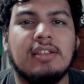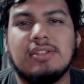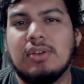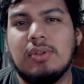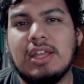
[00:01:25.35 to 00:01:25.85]

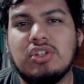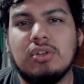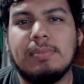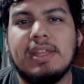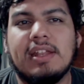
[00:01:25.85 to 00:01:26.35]
so that
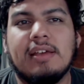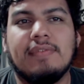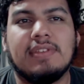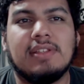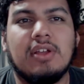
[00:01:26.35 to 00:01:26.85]
should be
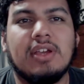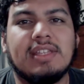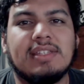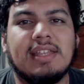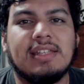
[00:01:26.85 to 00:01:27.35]
enough, as long
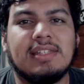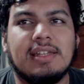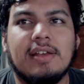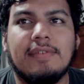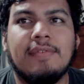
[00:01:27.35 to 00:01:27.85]
as it's
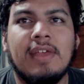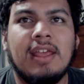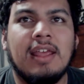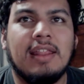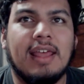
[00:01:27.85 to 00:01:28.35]
enough
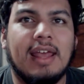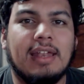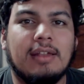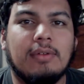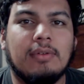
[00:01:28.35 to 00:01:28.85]

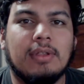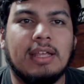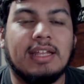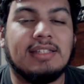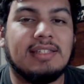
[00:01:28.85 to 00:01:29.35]
that
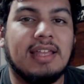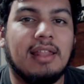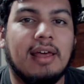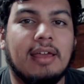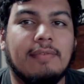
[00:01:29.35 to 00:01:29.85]
it could stay
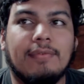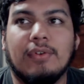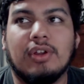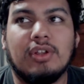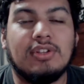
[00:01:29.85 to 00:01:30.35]
alive
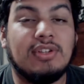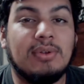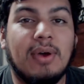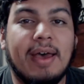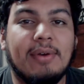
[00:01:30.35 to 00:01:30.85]
for a good
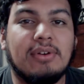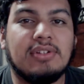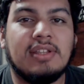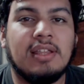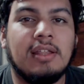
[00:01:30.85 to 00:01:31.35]
two
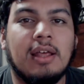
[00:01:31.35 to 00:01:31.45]
hours.